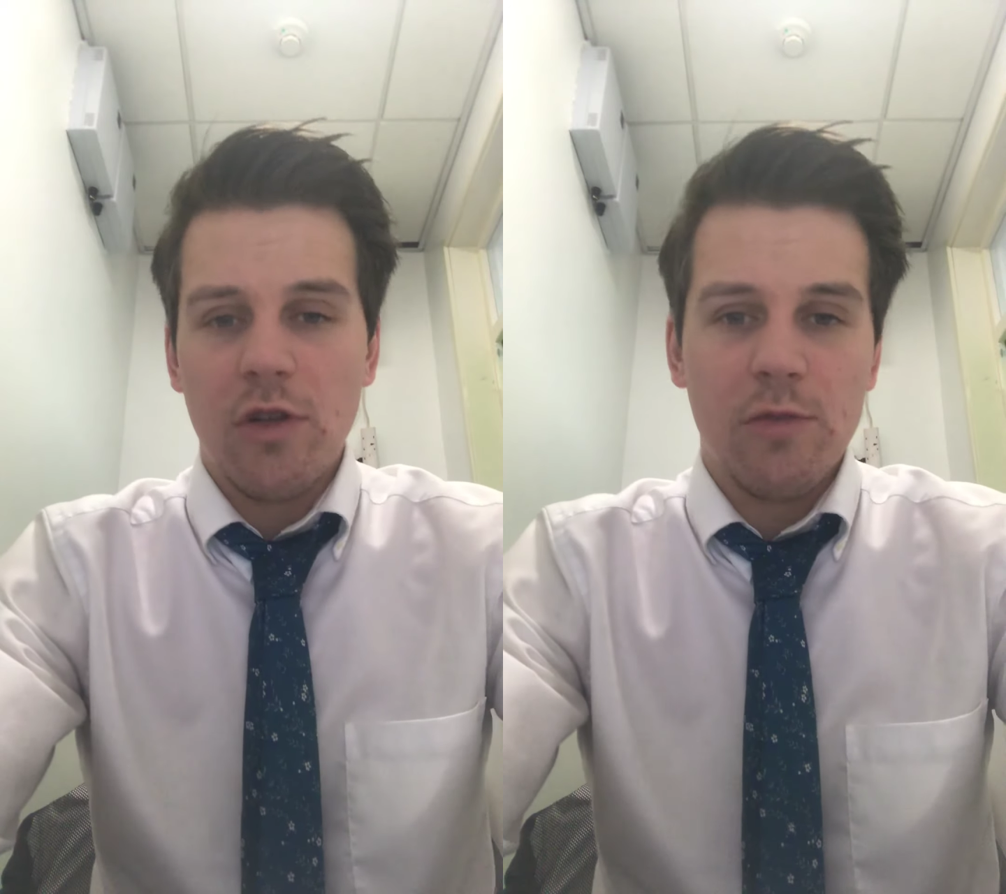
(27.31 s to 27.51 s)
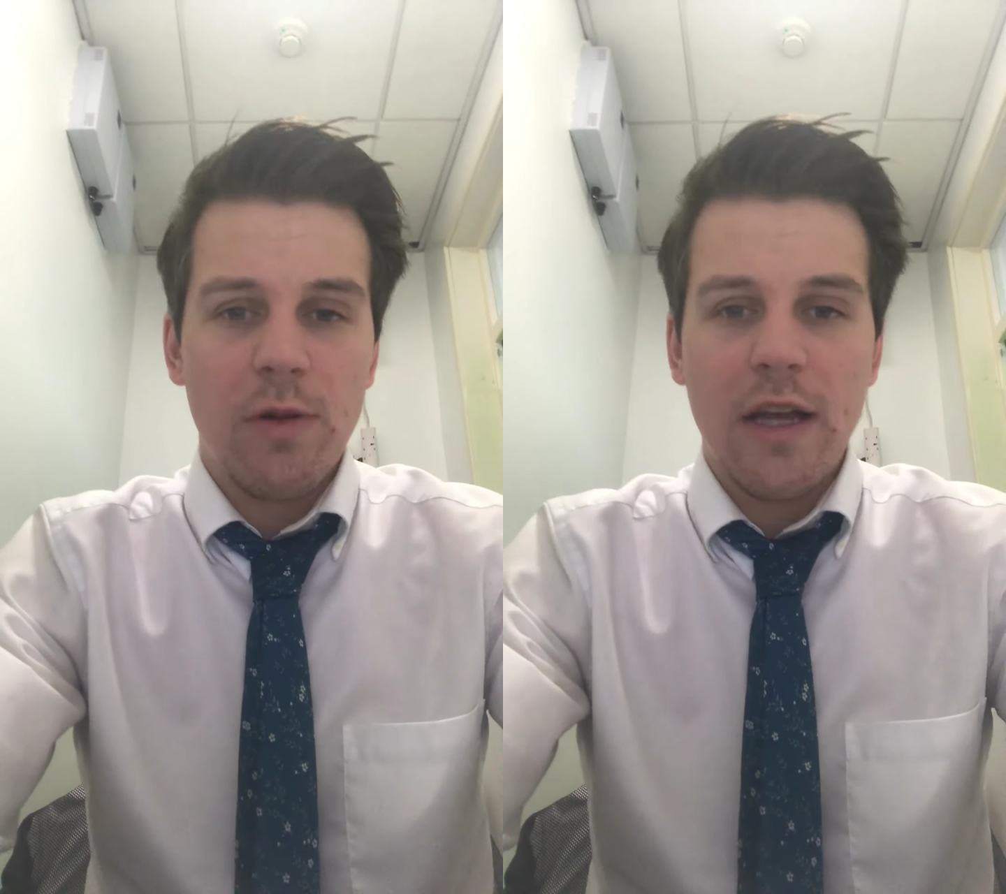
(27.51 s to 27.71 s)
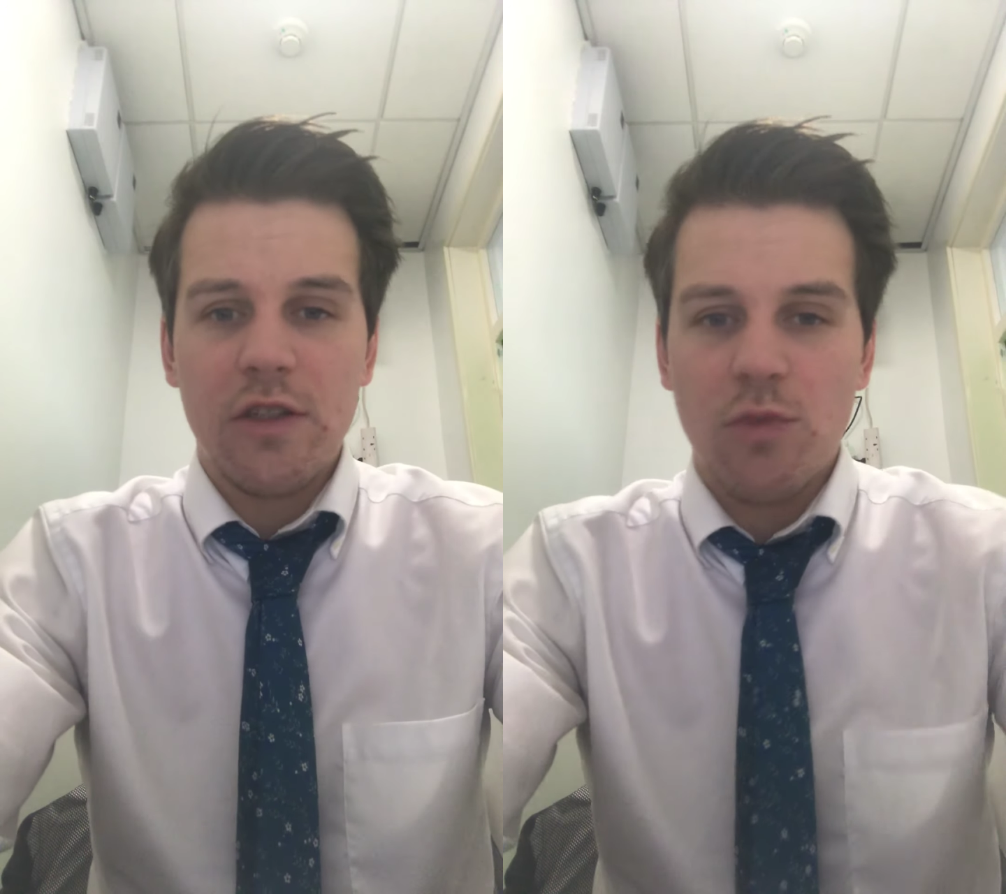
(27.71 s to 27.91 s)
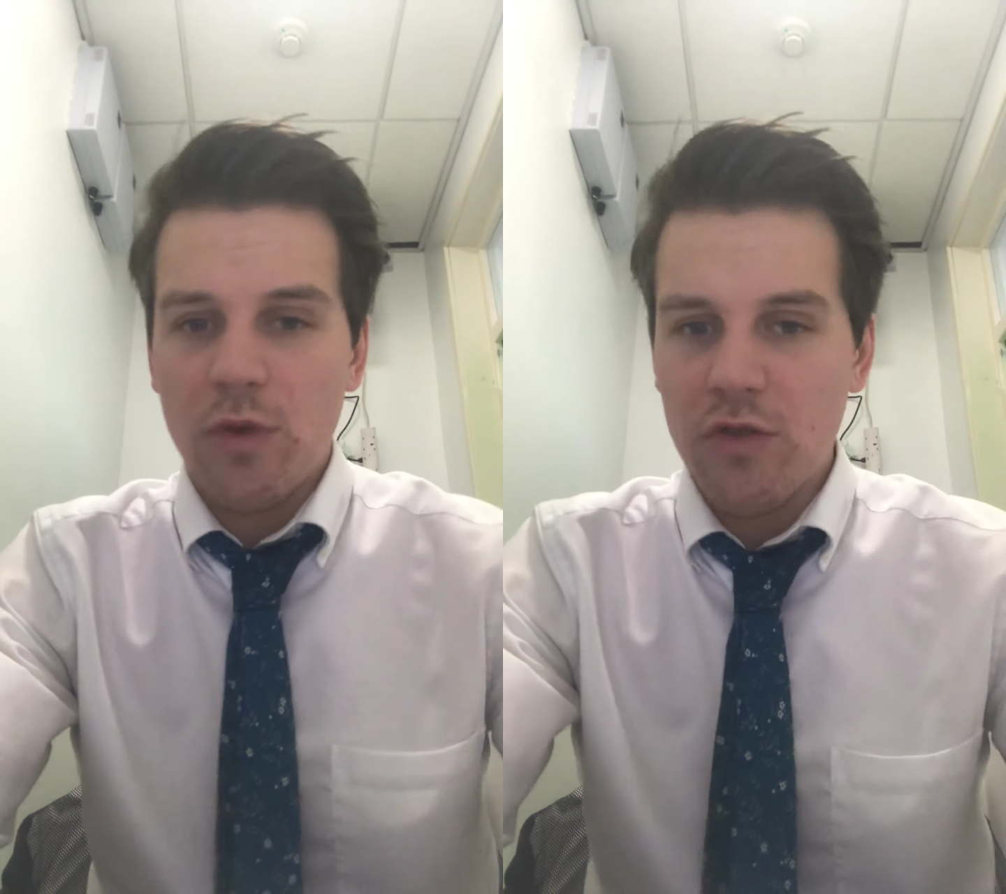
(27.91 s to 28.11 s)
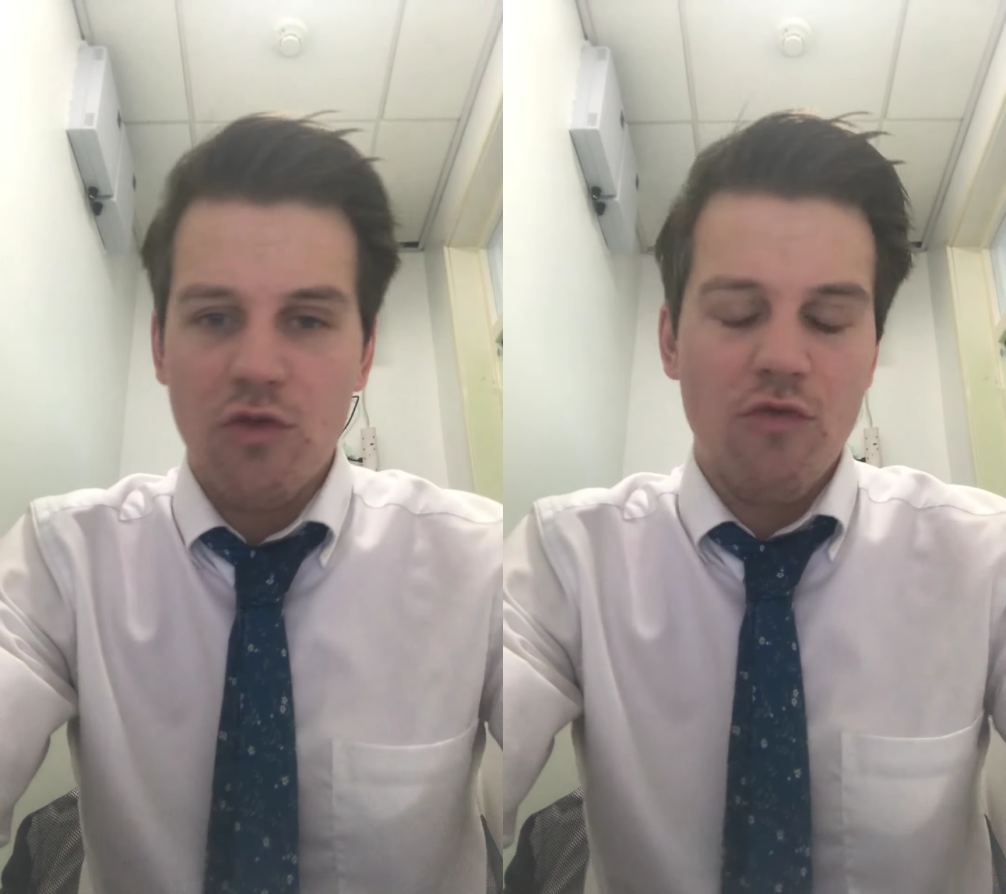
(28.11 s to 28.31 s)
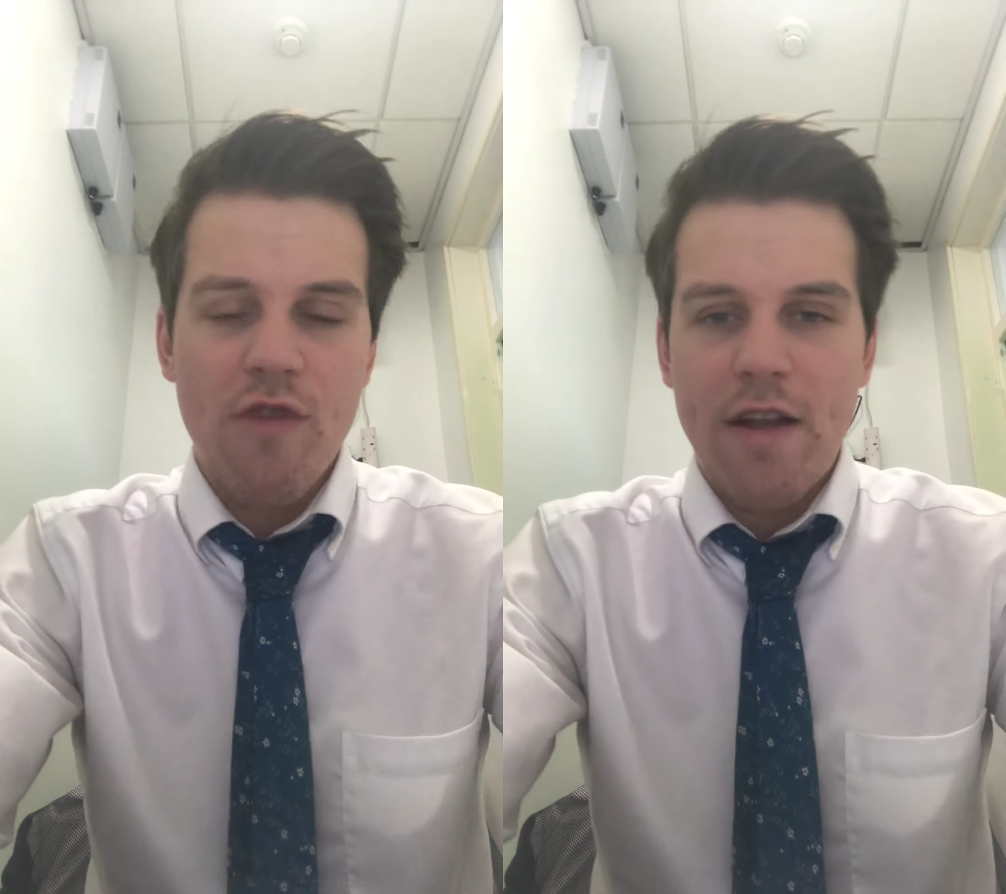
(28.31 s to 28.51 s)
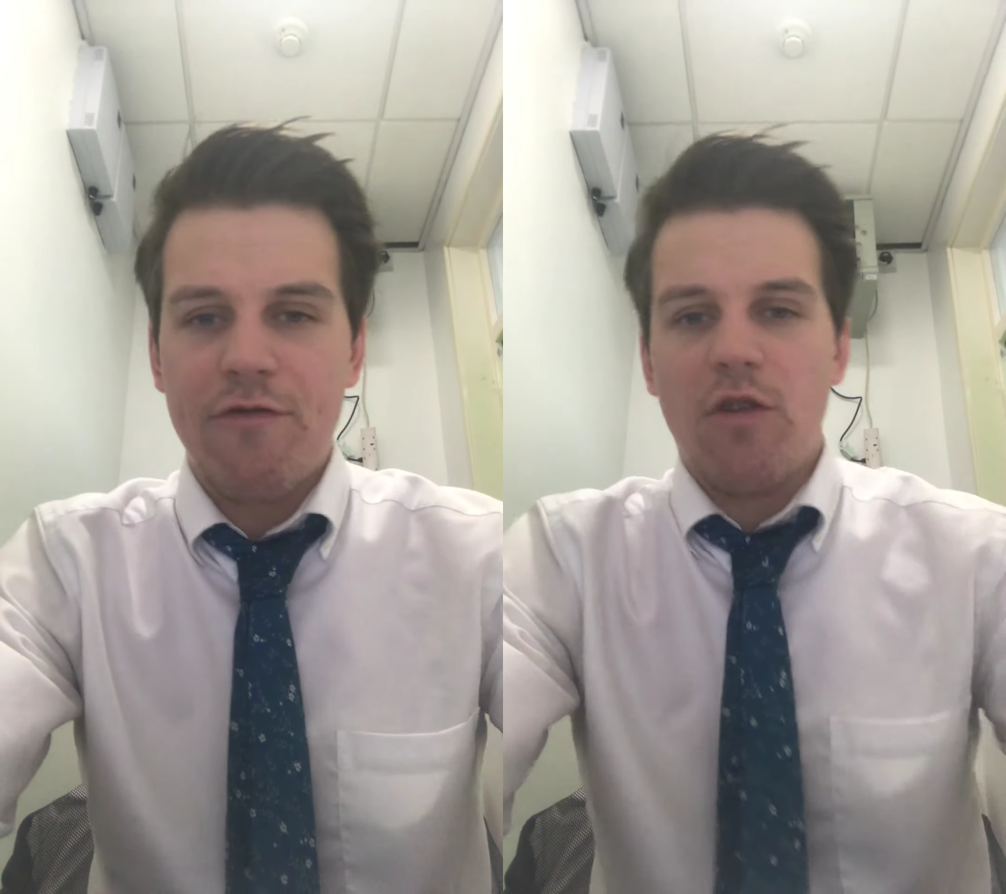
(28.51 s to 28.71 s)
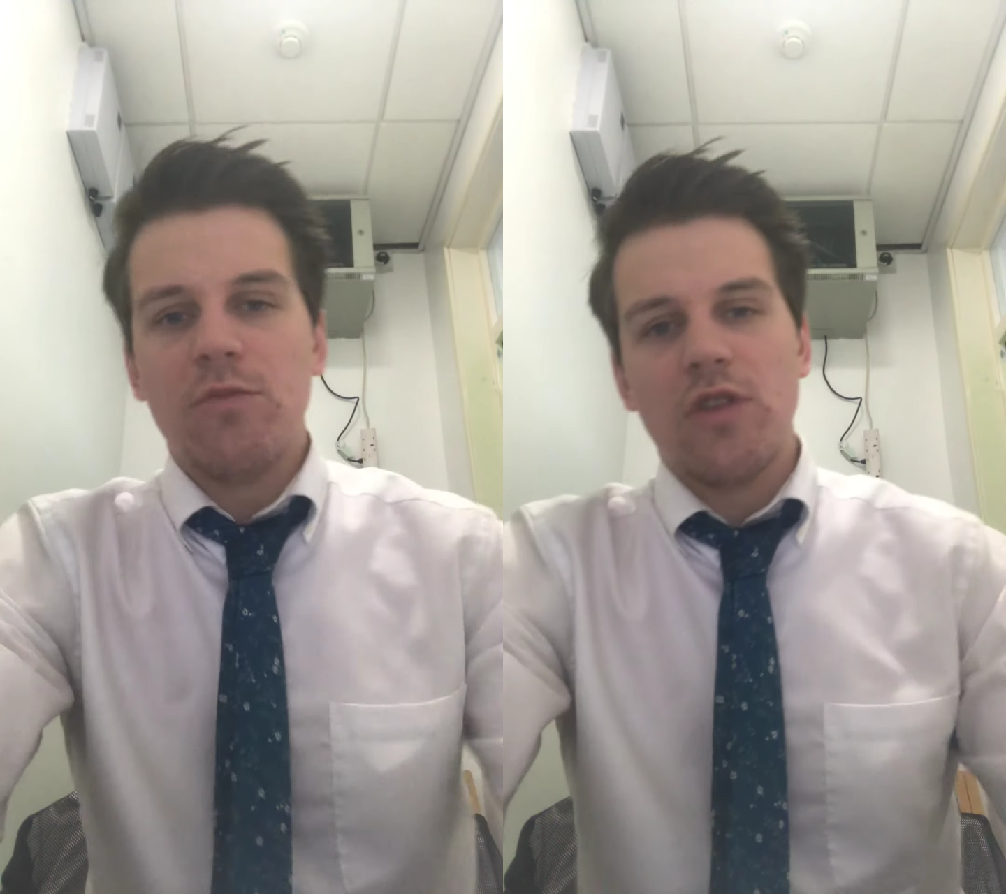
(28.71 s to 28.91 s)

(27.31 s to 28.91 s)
is placed and where it's sort of read from.